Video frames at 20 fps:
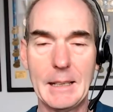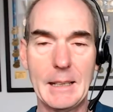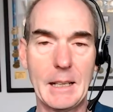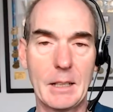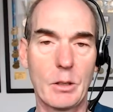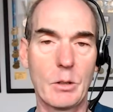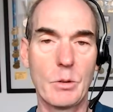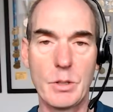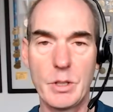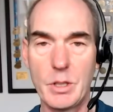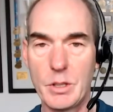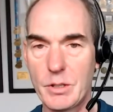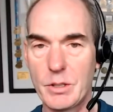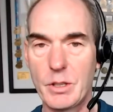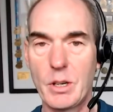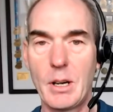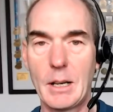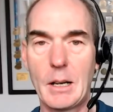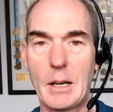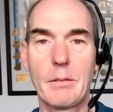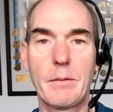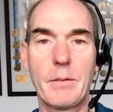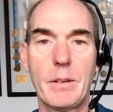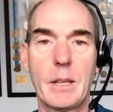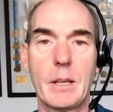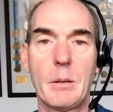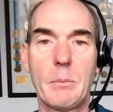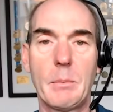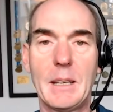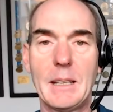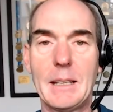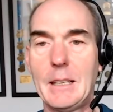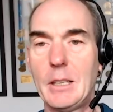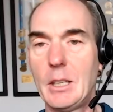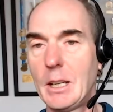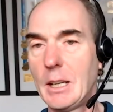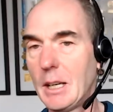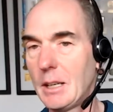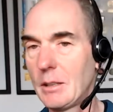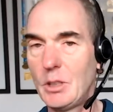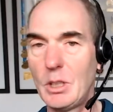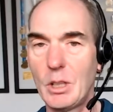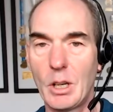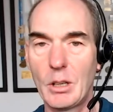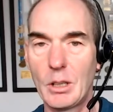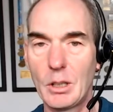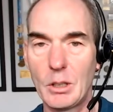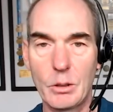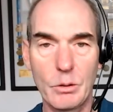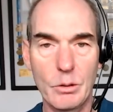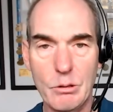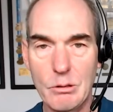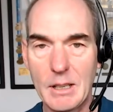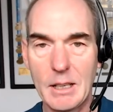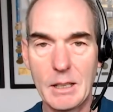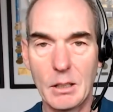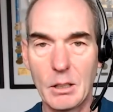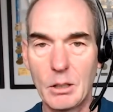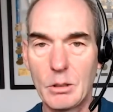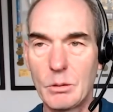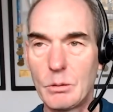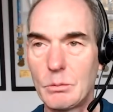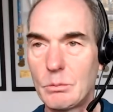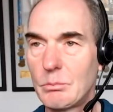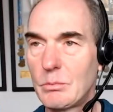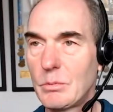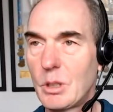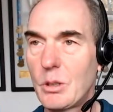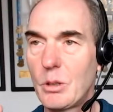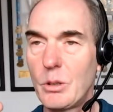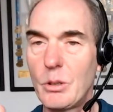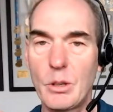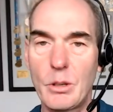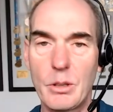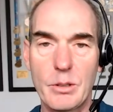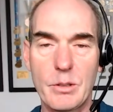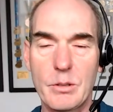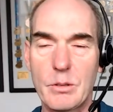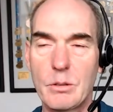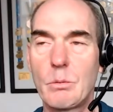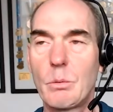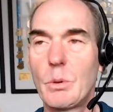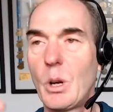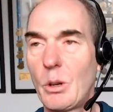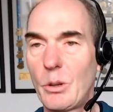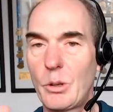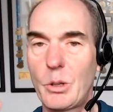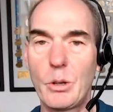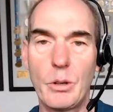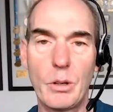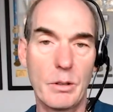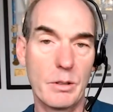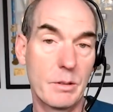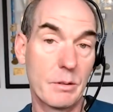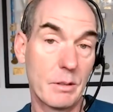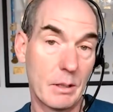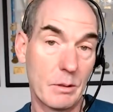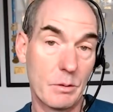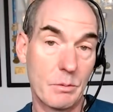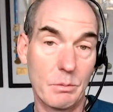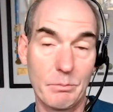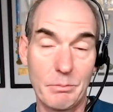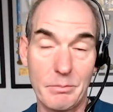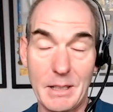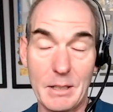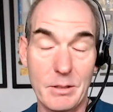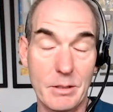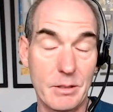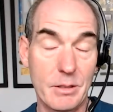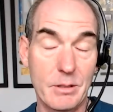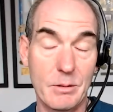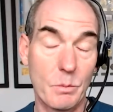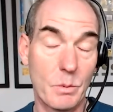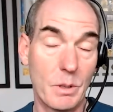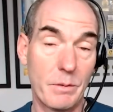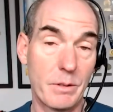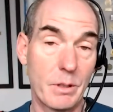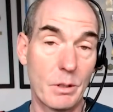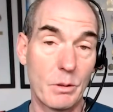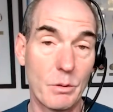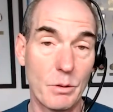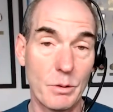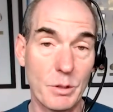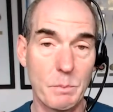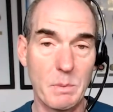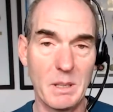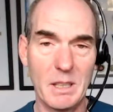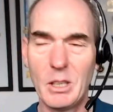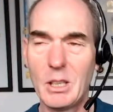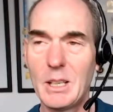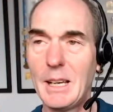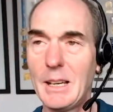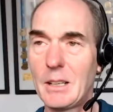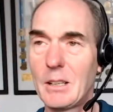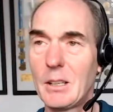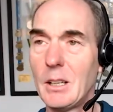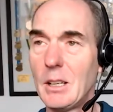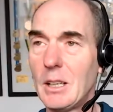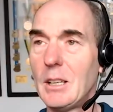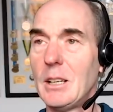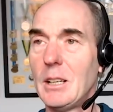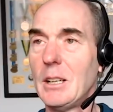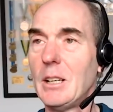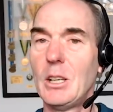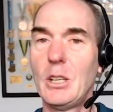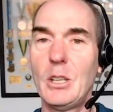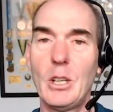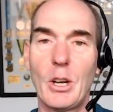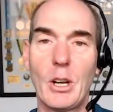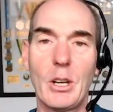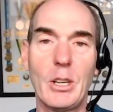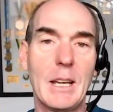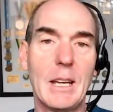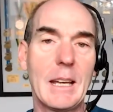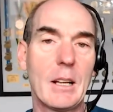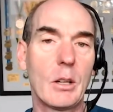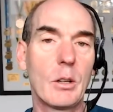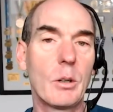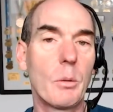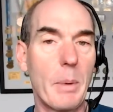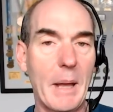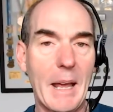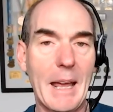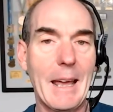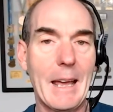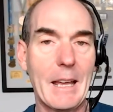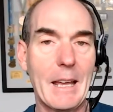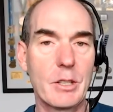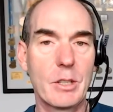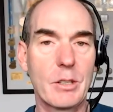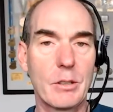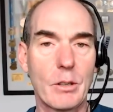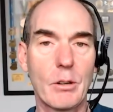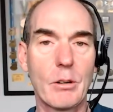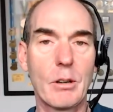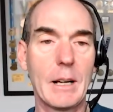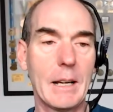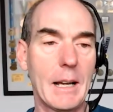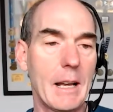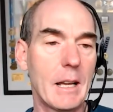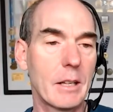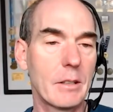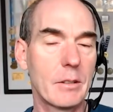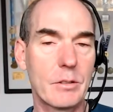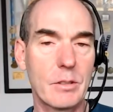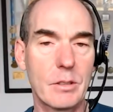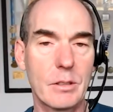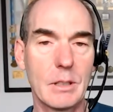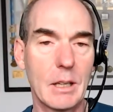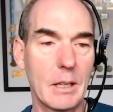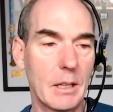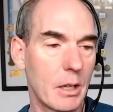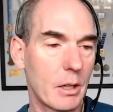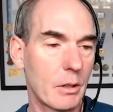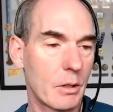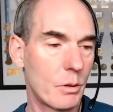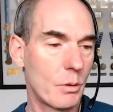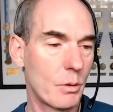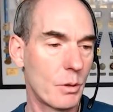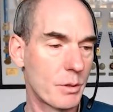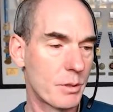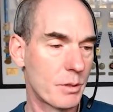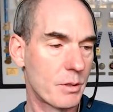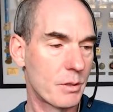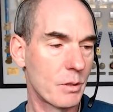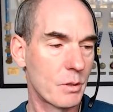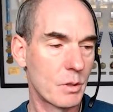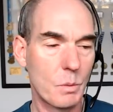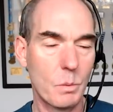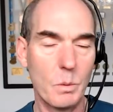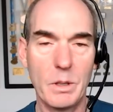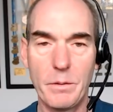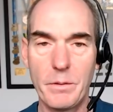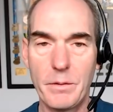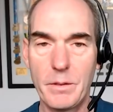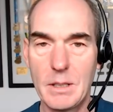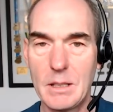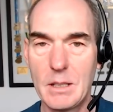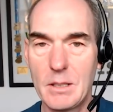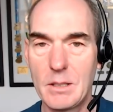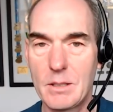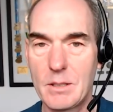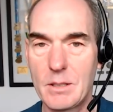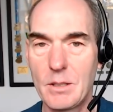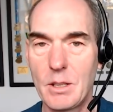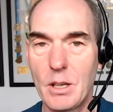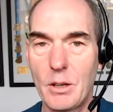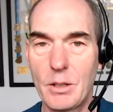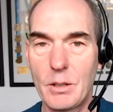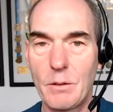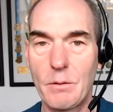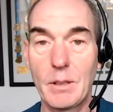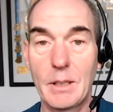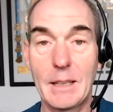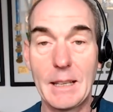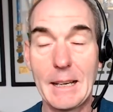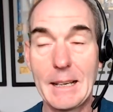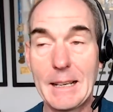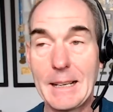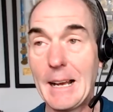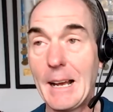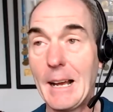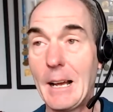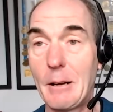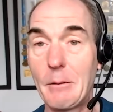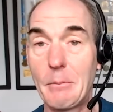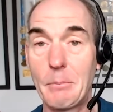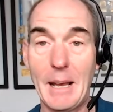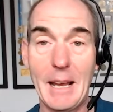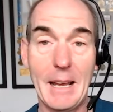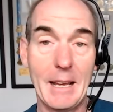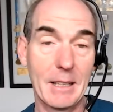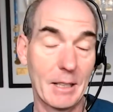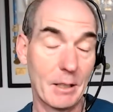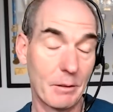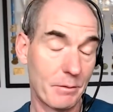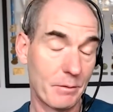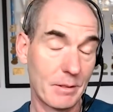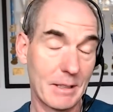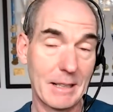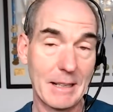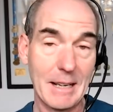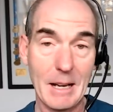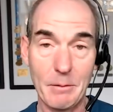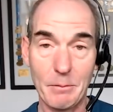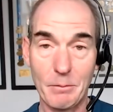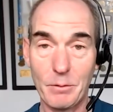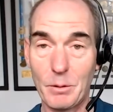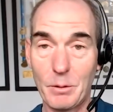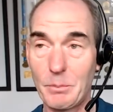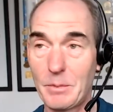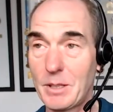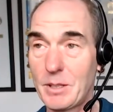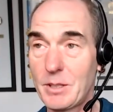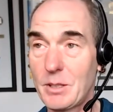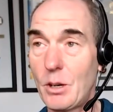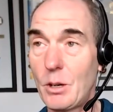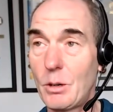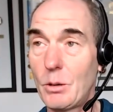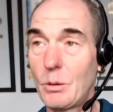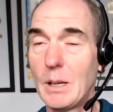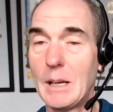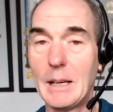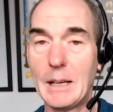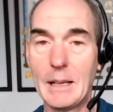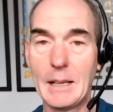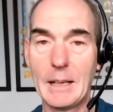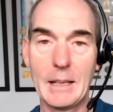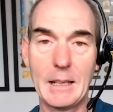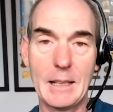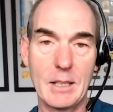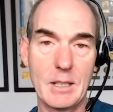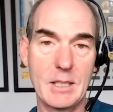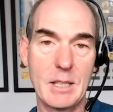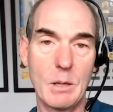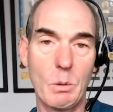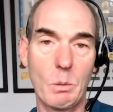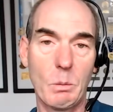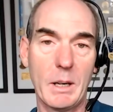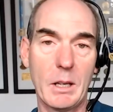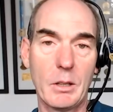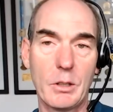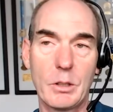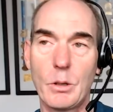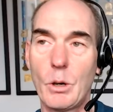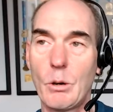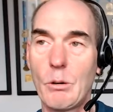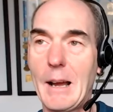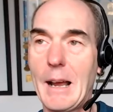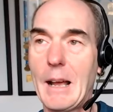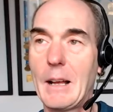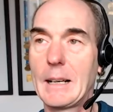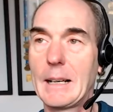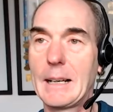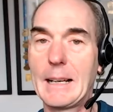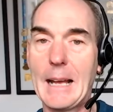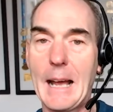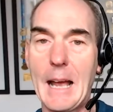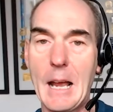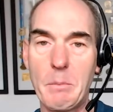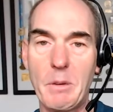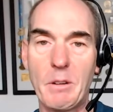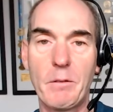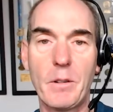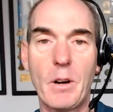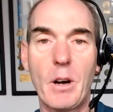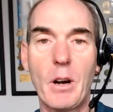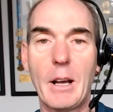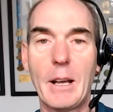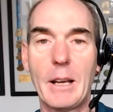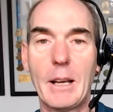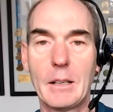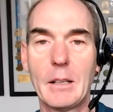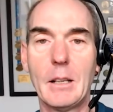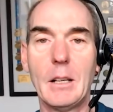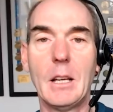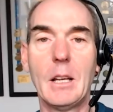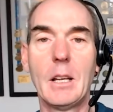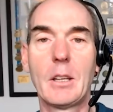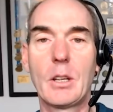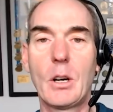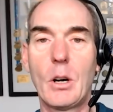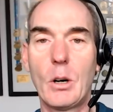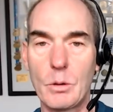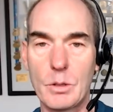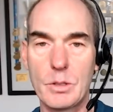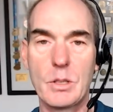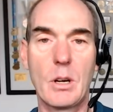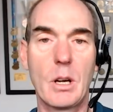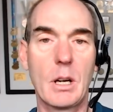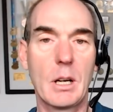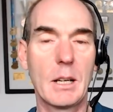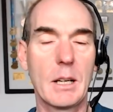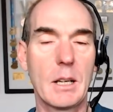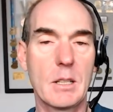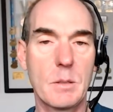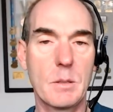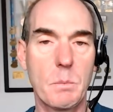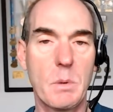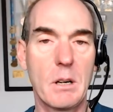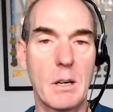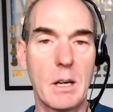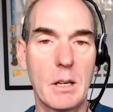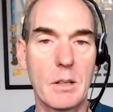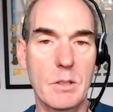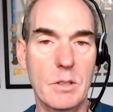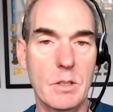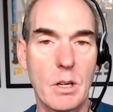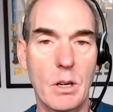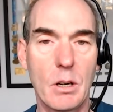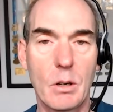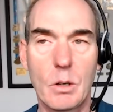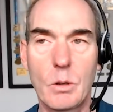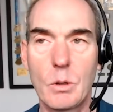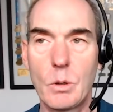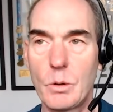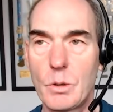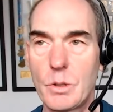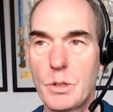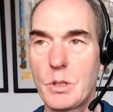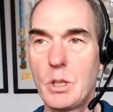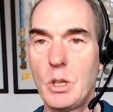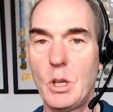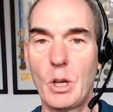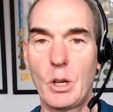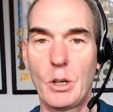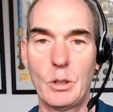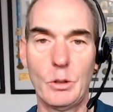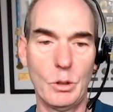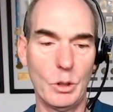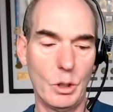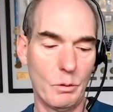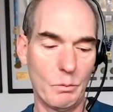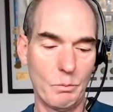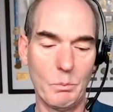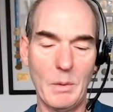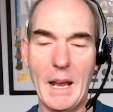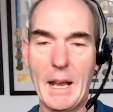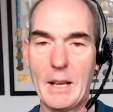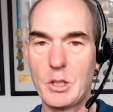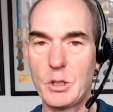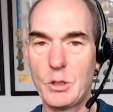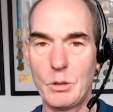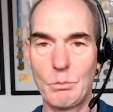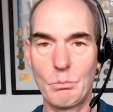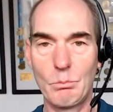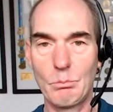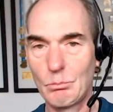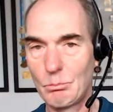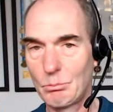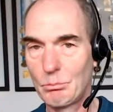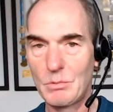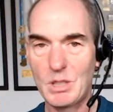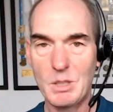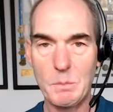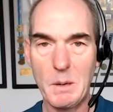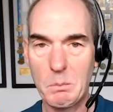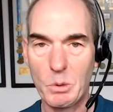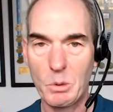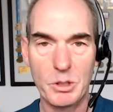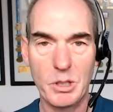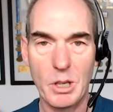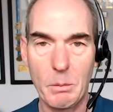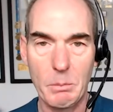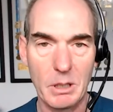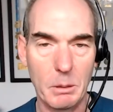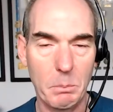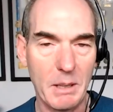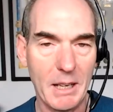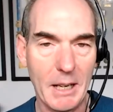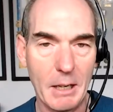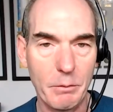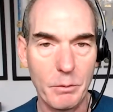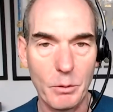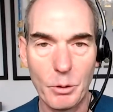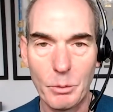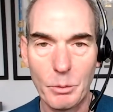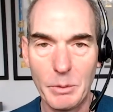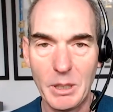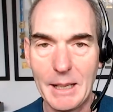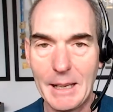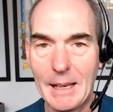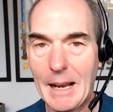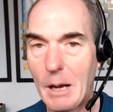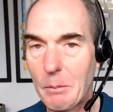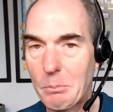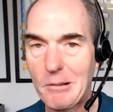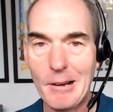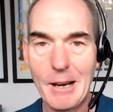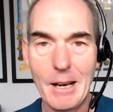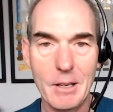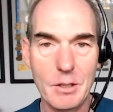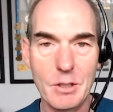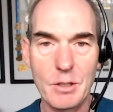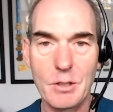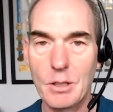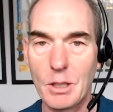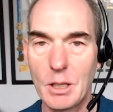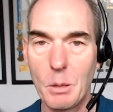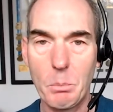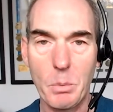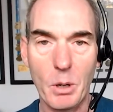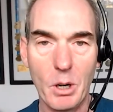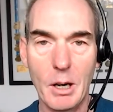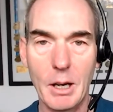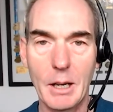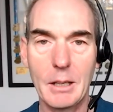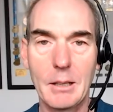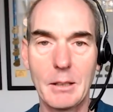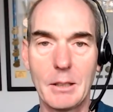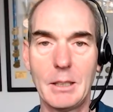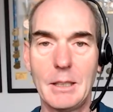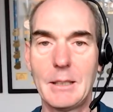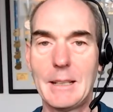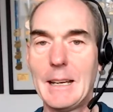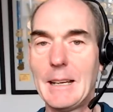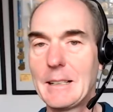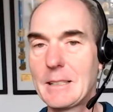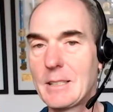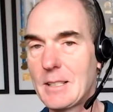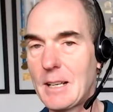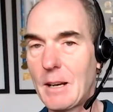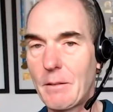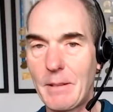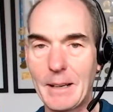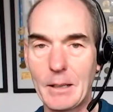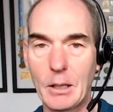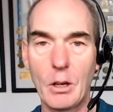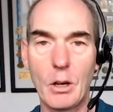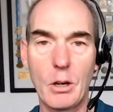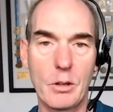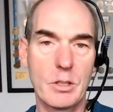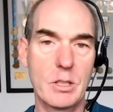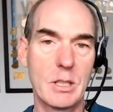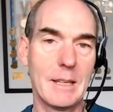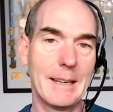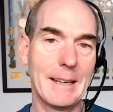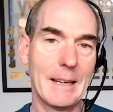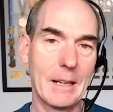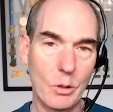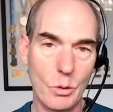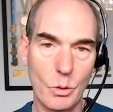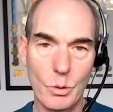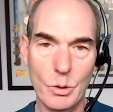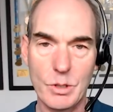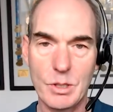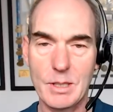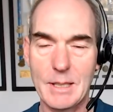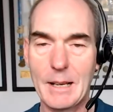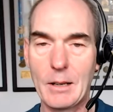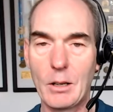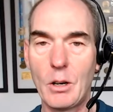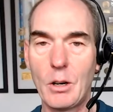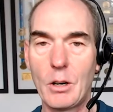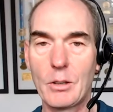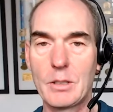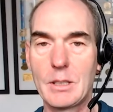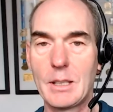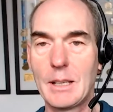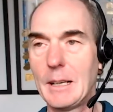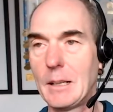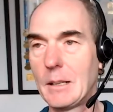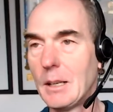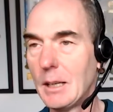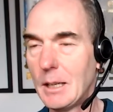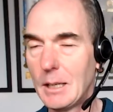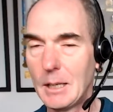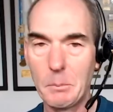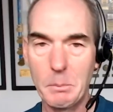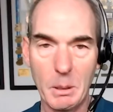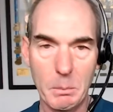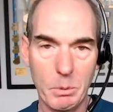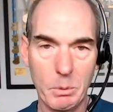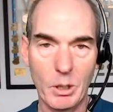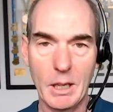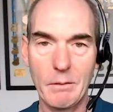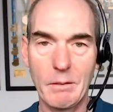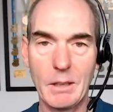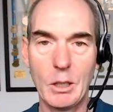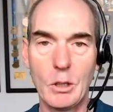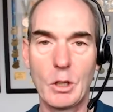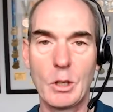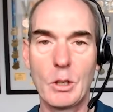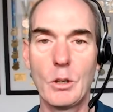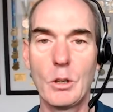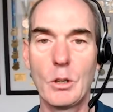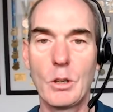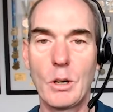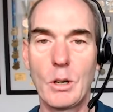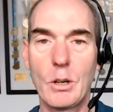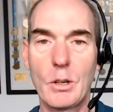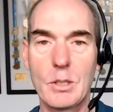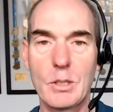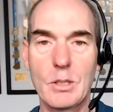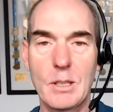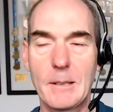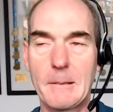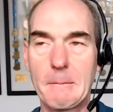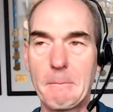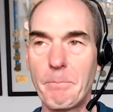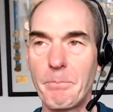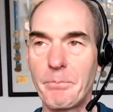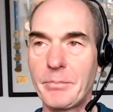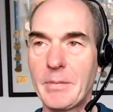And of course you sign up for them and then you get, you know, a little trinket, a little kudos well not kudos that's that's Zwift of course but you get you know you get a little badge all right and uh, of course Zwift is no different they come and they've come from this whole let's see what we can do around gamifying the whole cycling experience so of course you know you as you spend more time on a platform you get upgrades to your bike and you get stuff unlocked and you get courses unlocked and then people are giving you kudos and